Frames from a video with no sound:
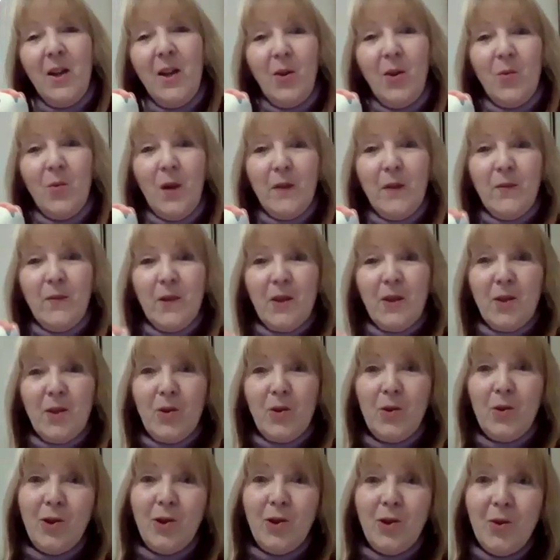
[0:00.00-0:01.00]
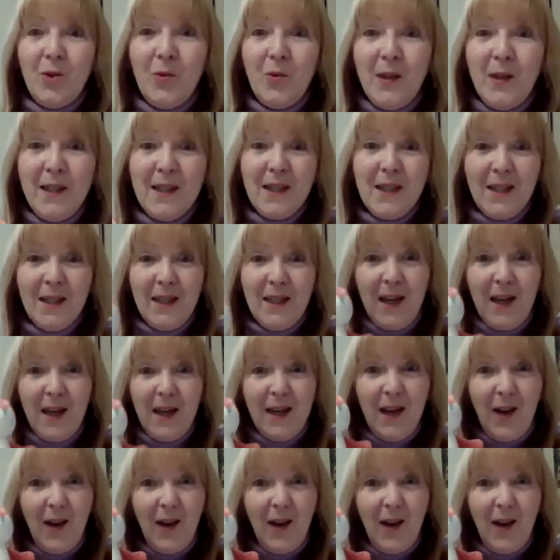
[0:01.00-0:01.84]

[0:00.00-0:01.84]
whoever took you in tonight,